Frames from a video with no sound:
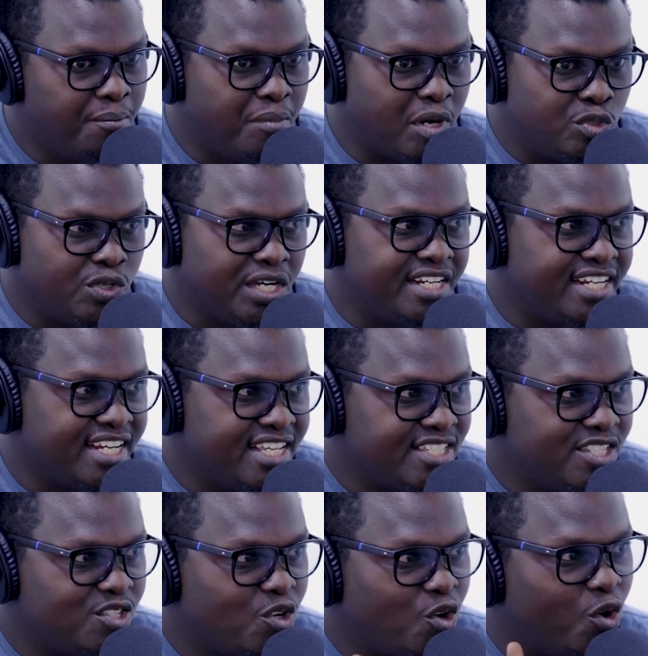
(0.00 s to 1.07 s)
but we
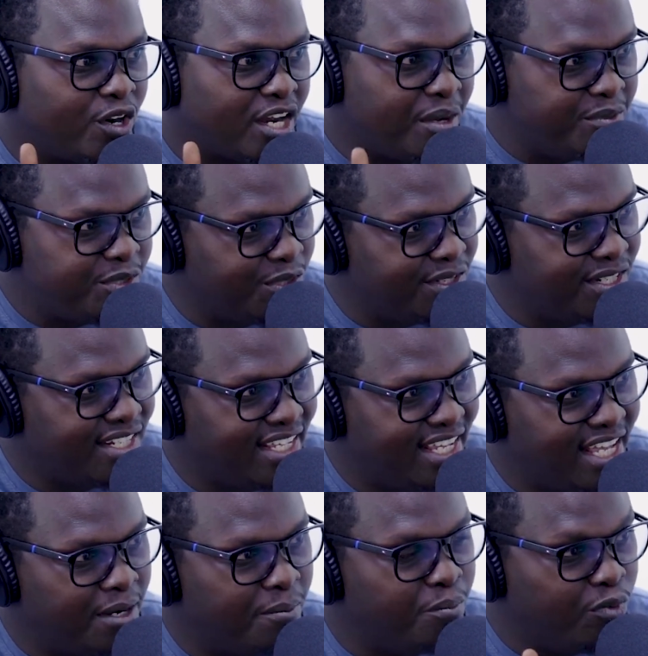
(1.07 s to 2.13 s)
address corruption
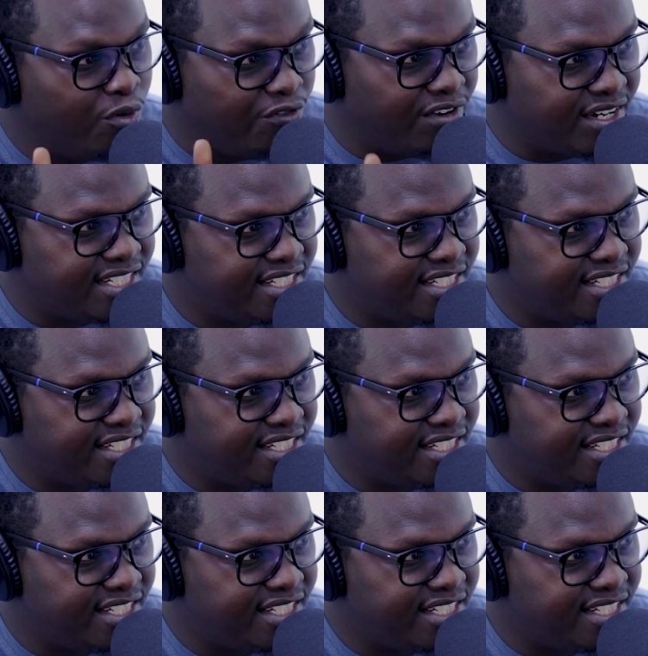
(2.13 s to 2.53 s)
and poverty.